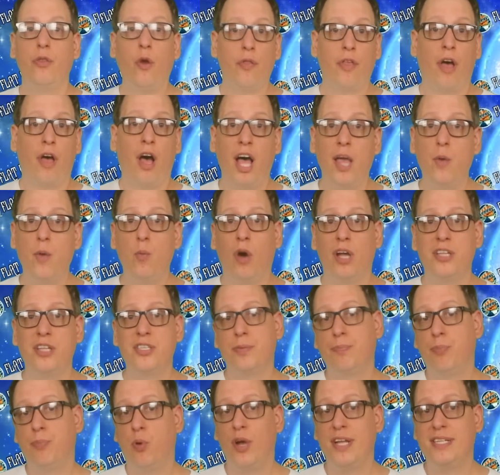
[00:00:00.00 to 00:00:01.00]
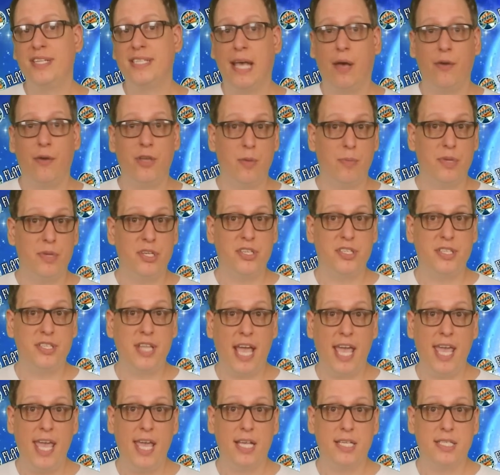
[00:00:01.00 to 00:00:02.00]
Not that I'm one to point out your
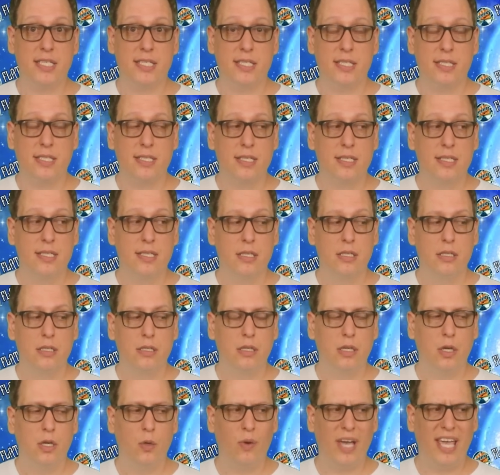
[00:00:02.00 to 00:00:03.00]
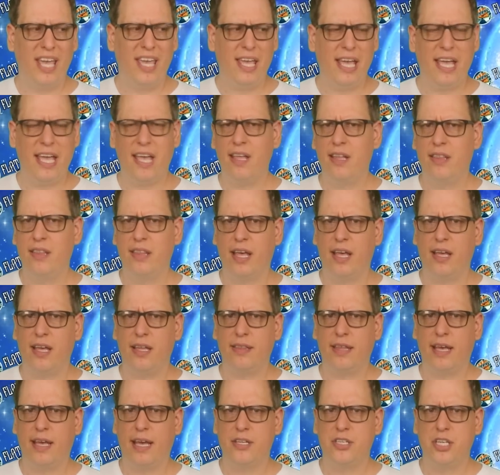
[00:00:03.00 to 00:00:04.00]
mistakes. Oh wait, yeah,
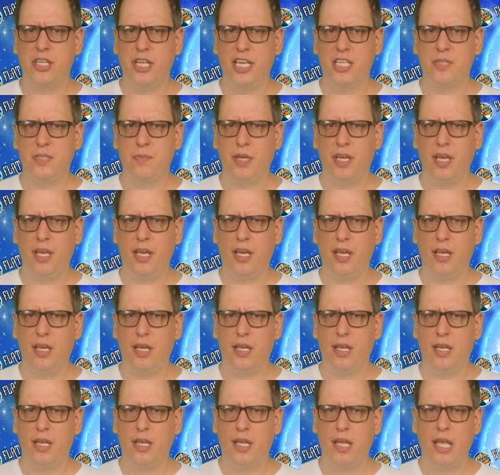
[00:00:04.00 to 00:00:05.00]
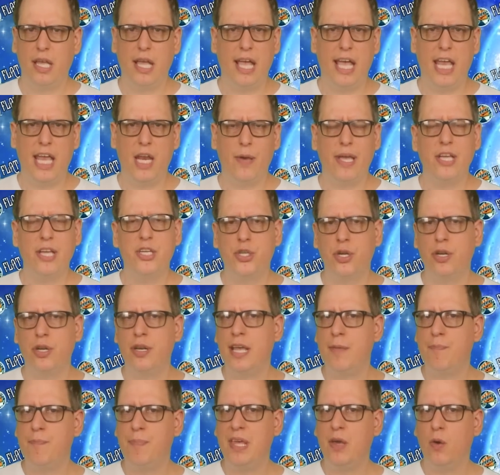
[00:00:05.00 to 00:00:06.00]
that actually is me. Anyway,
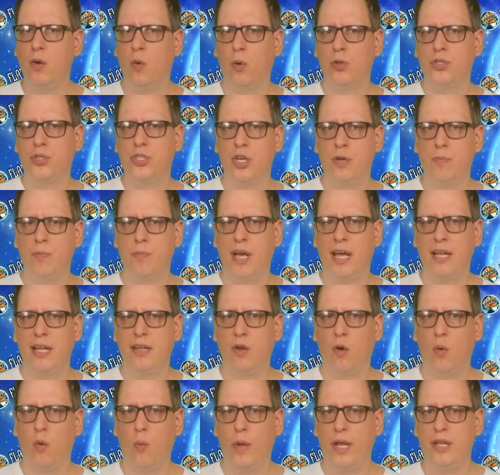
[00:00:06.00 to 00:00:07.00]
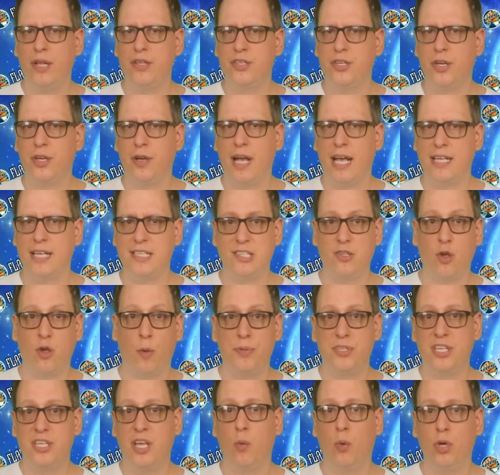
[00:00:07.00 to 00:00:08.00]
shouldn't it be autumn and not winter, as is
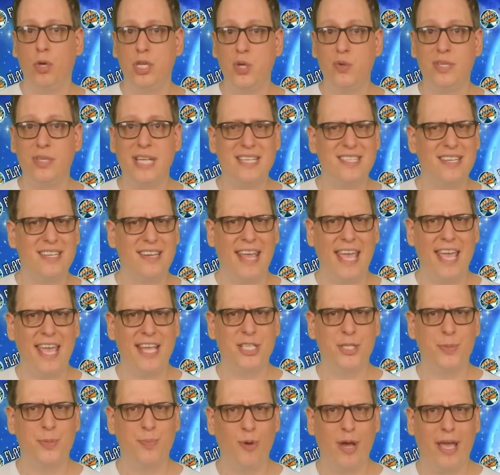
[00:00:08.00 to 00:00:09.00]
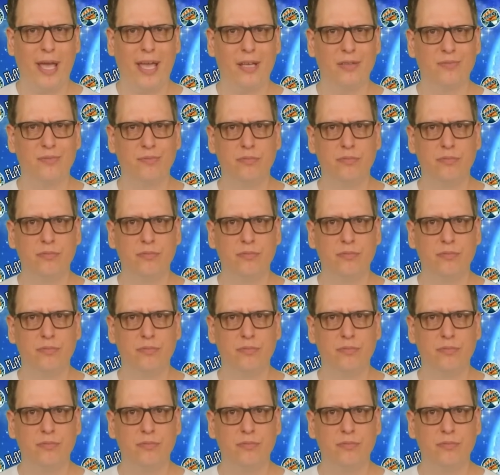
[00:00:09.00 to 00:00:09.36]
opposite what you designated spring?